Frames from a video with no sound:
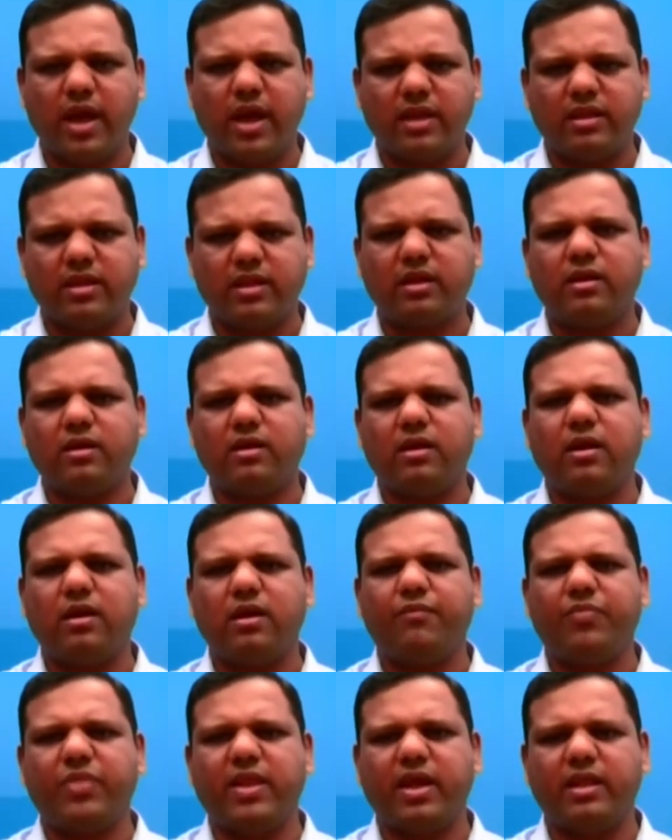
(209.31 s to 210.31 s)
I think
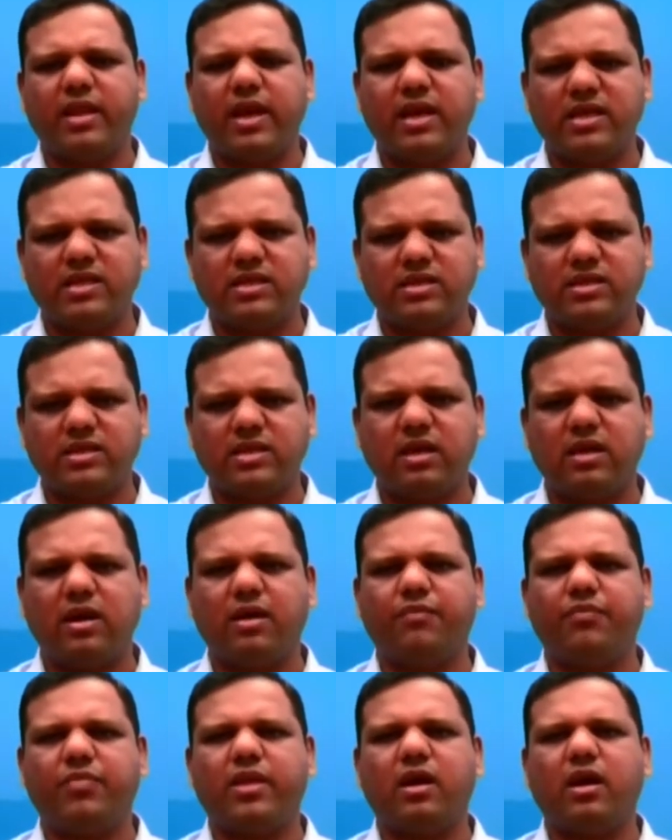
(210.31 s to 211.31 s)
um, that is
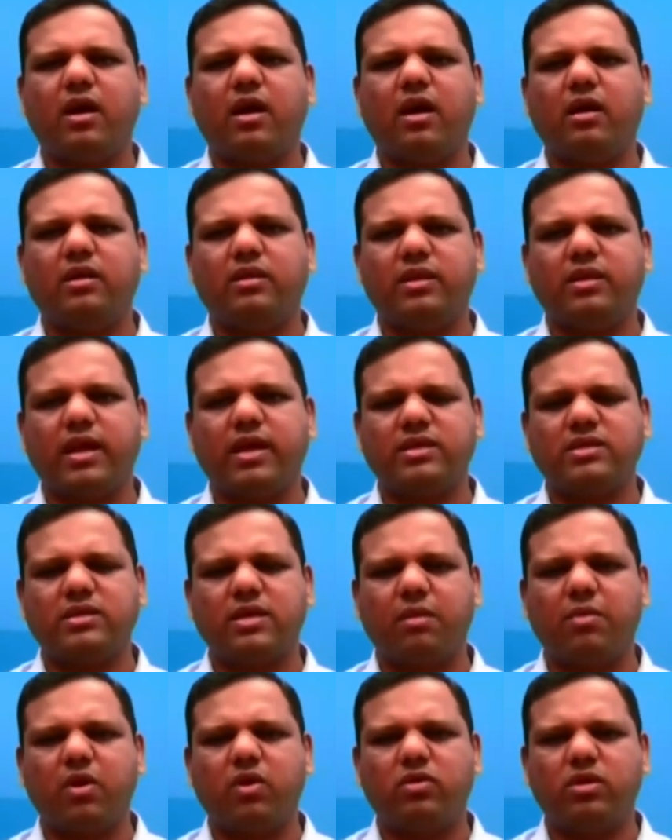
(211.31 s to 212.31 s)
that has
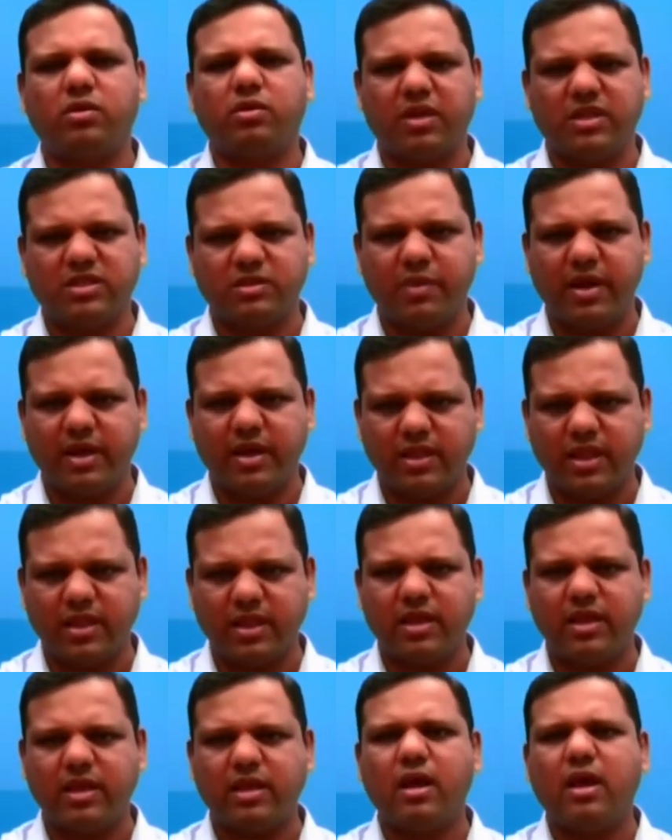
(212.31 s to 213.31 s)
come out much better than
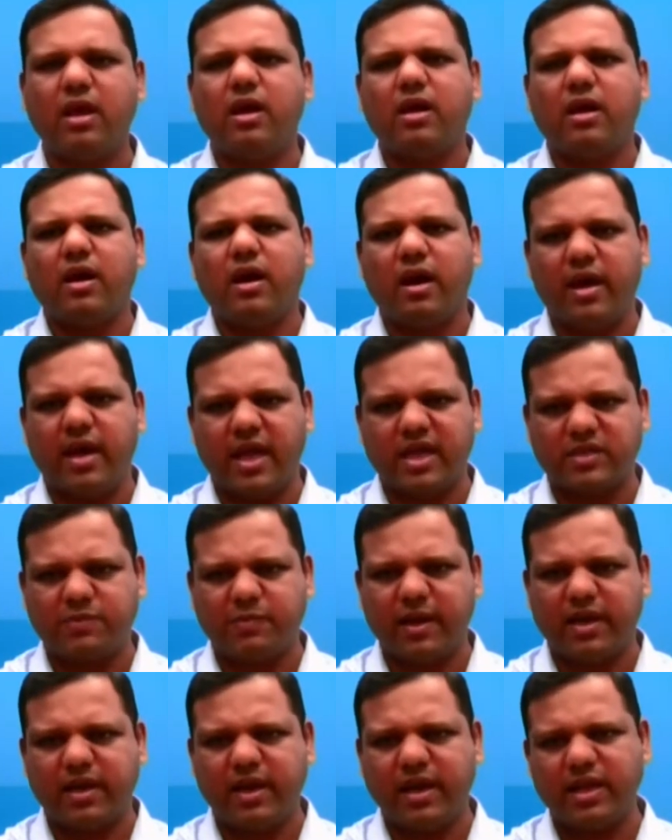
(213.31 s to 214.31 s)
the uh,
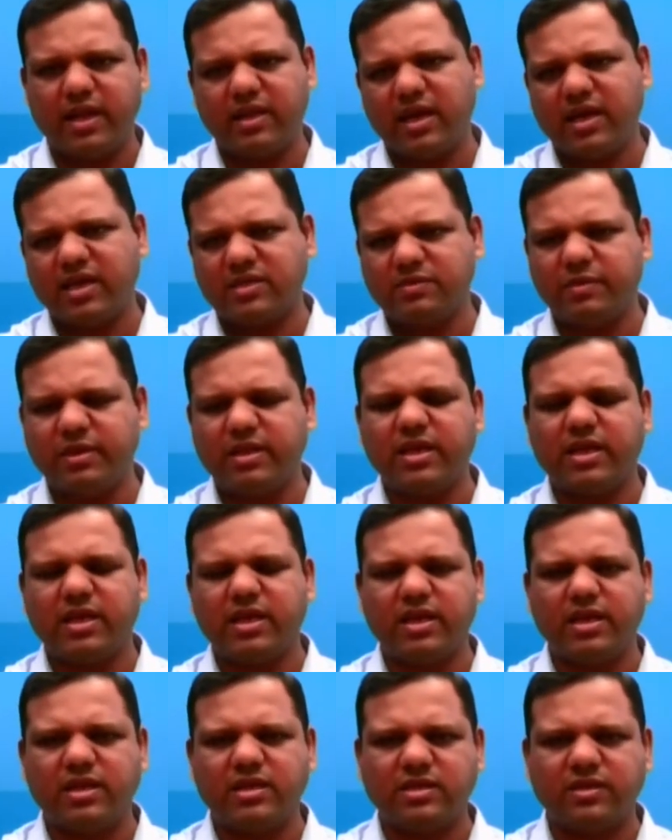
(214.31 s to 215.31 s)
expected, and that has been the
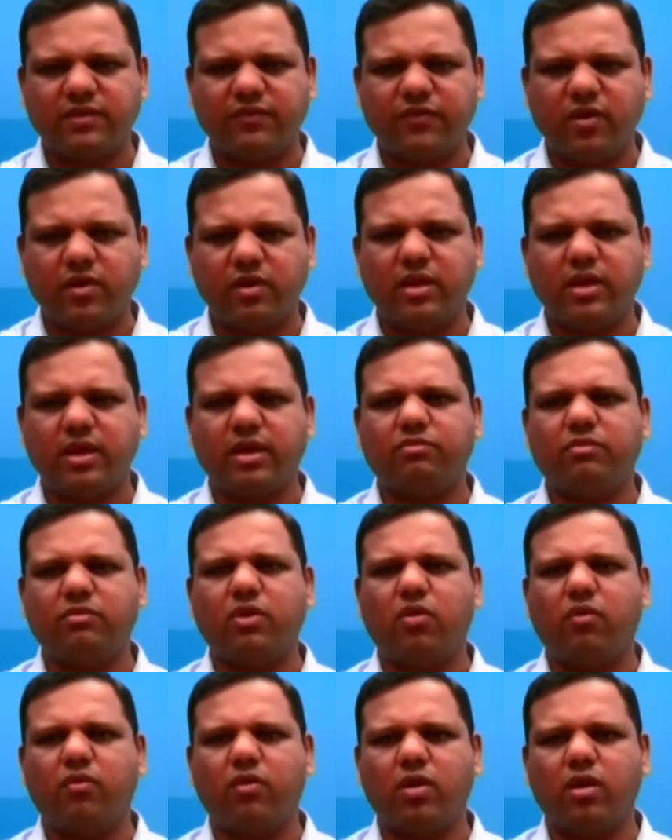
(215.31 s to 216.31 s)
key reason for the
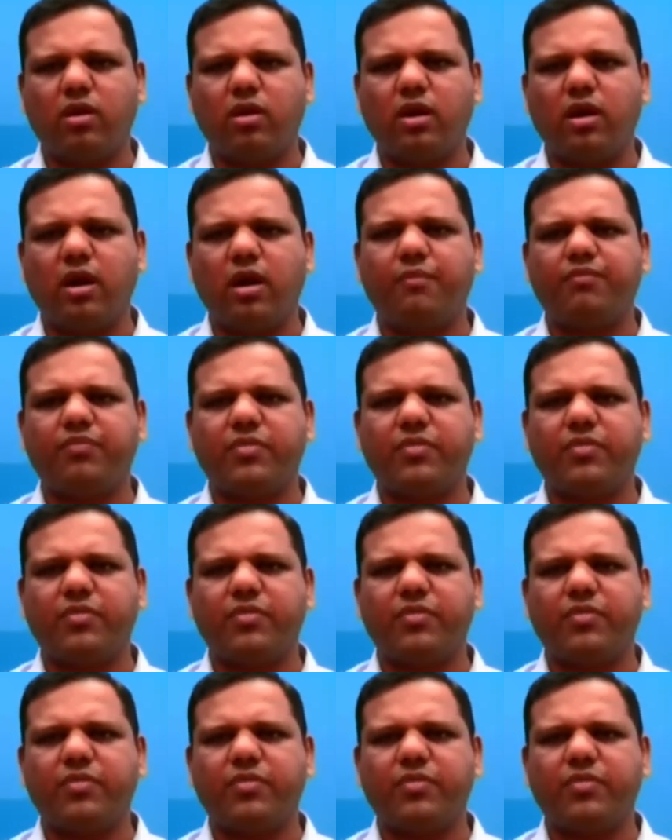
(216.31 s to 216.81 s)
overall uh,